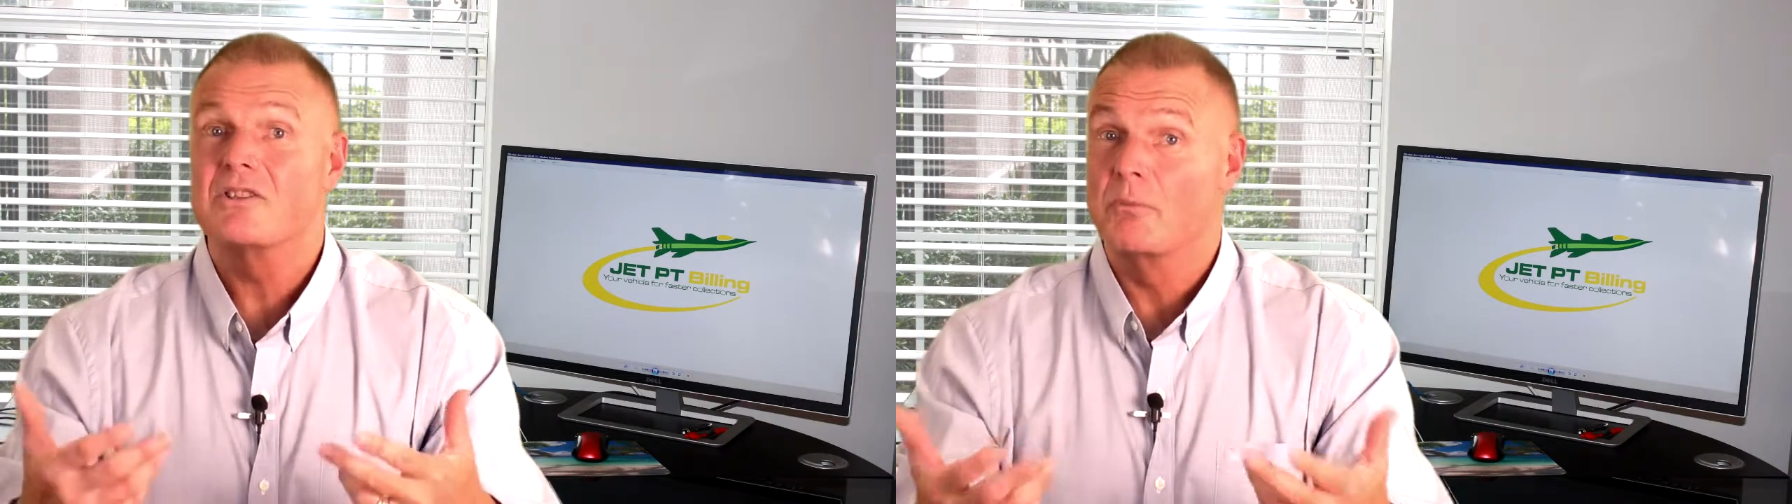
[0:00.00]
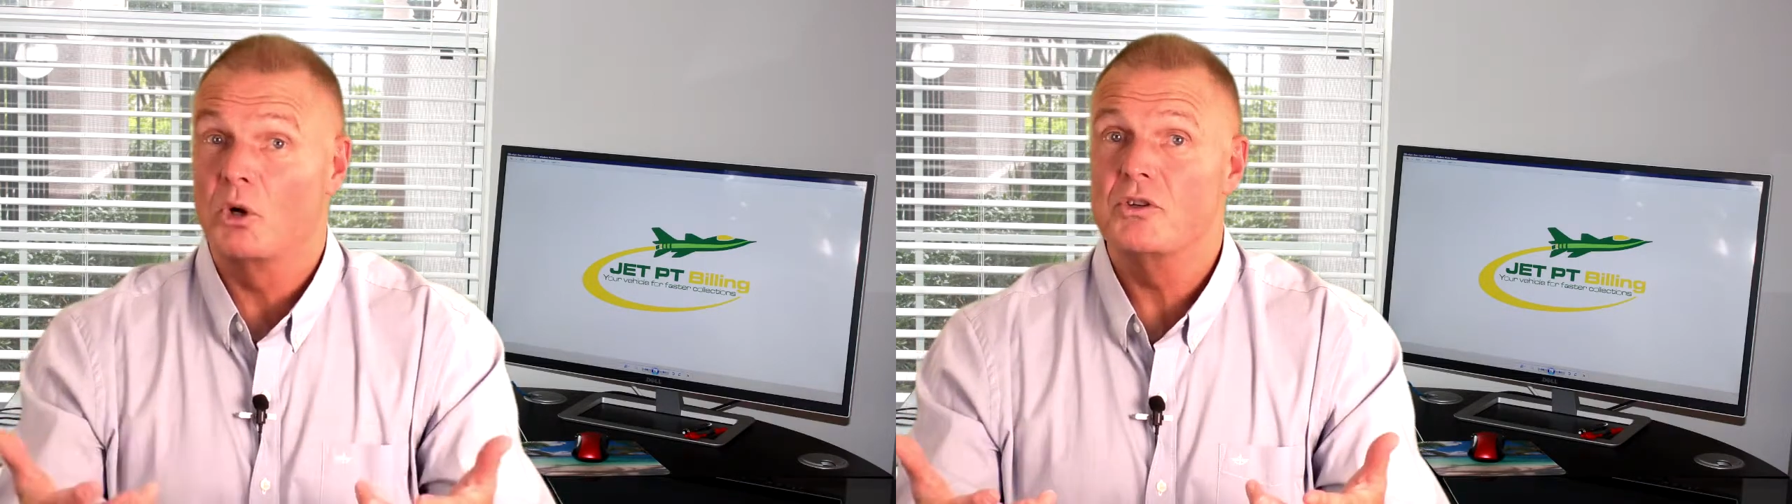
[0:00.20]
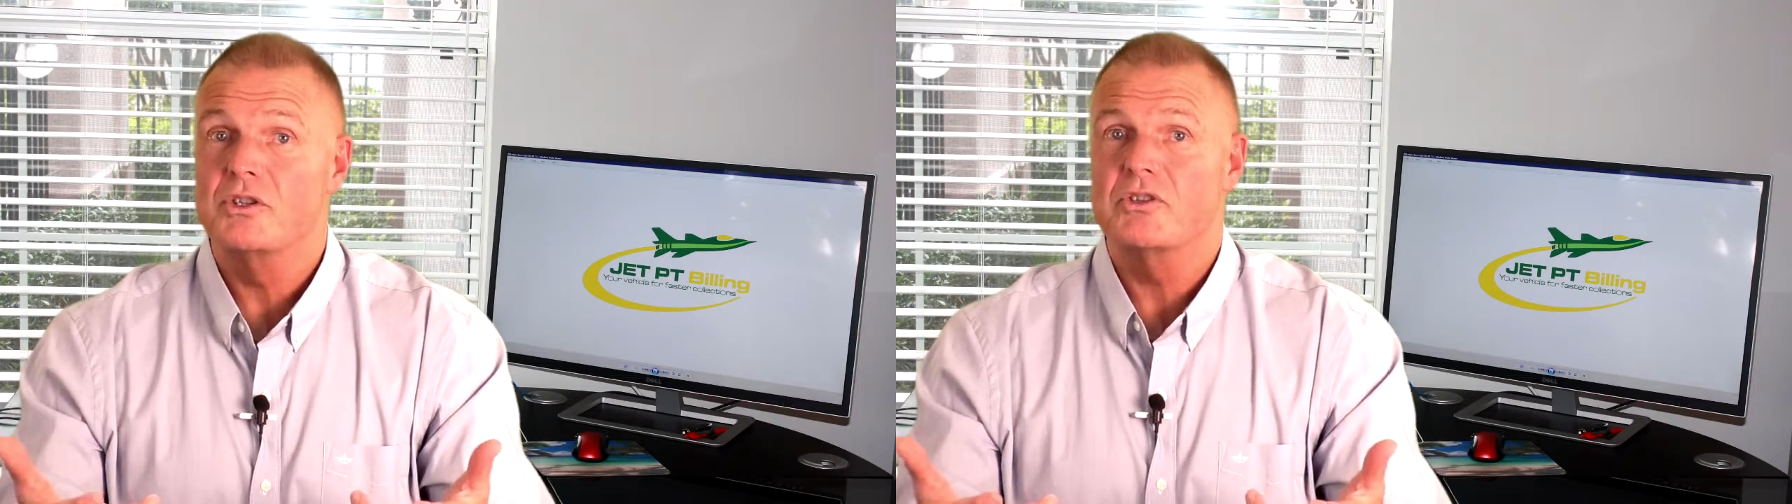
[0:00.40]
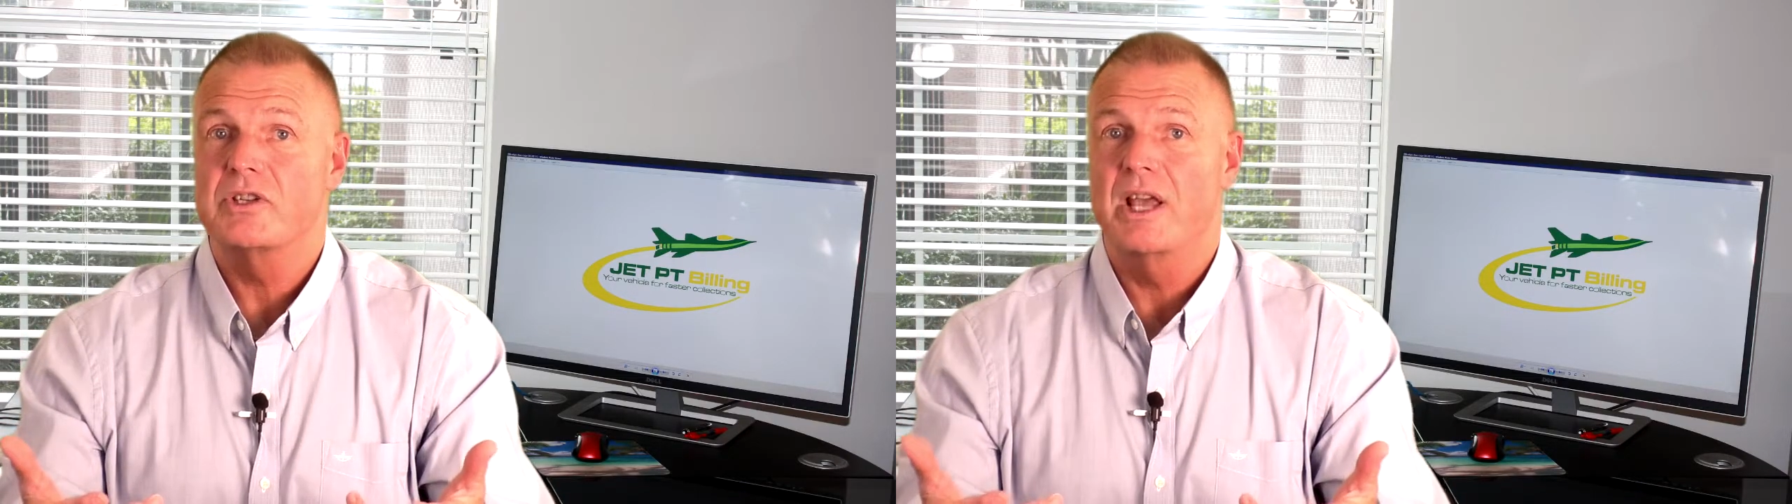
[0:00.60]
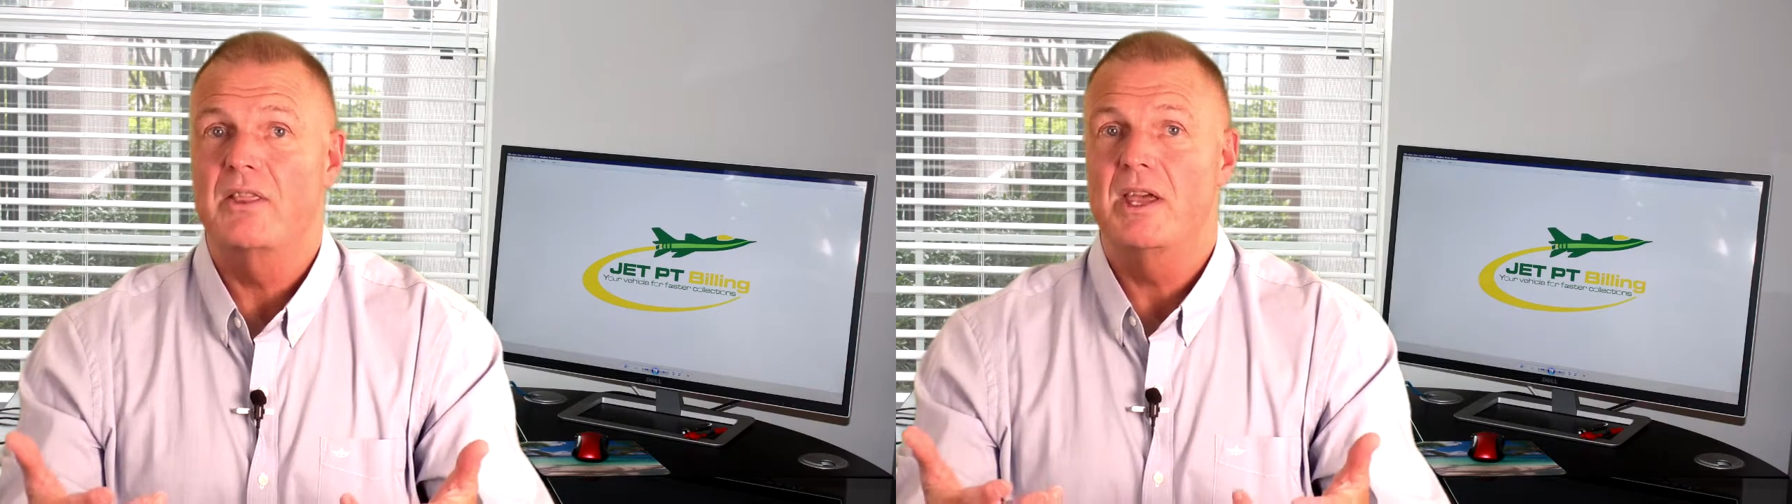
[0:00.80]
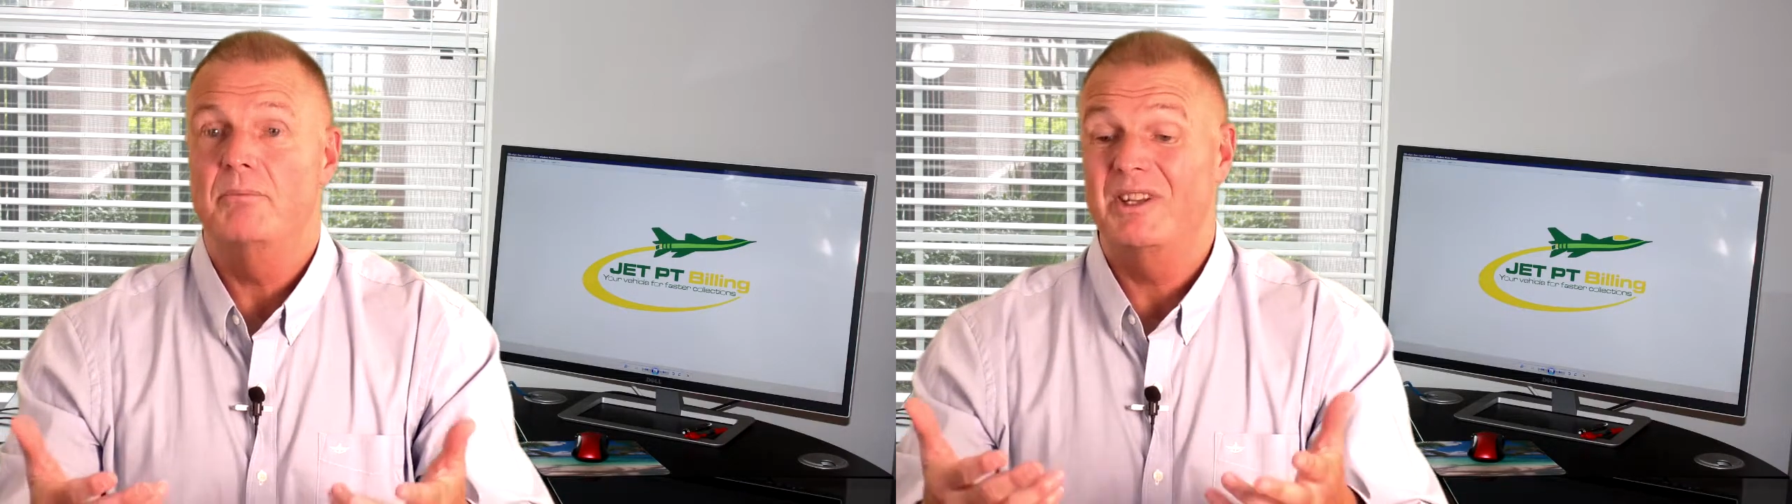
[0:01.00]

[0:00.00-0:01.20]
some urgency on them